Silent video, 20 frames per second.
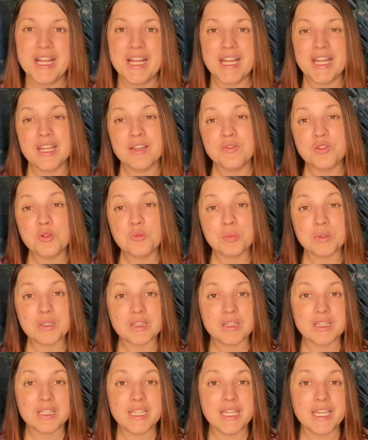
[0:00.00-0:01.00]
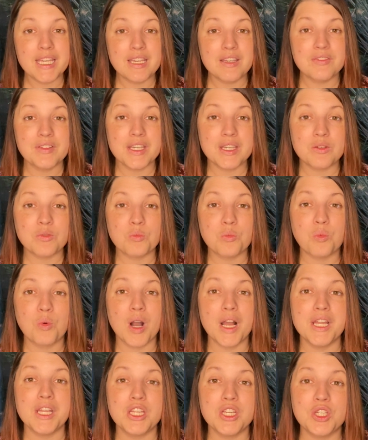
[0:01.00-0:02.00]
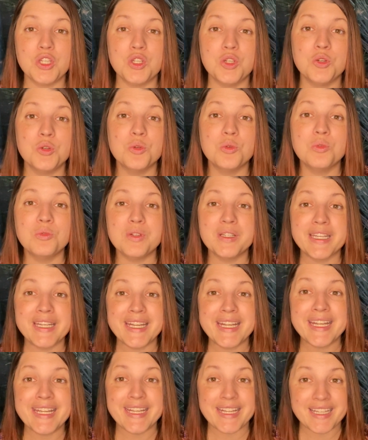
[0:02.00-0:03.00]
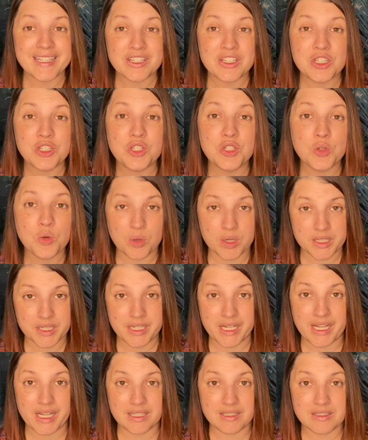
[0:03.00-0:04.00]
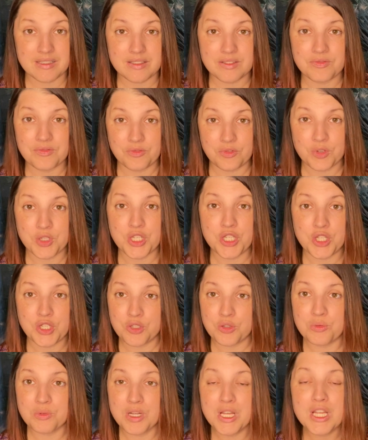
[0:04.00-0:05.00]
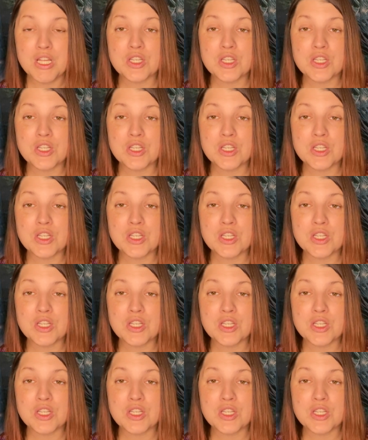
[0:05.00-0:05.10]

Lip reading: if you believe in what you need, your needs for you,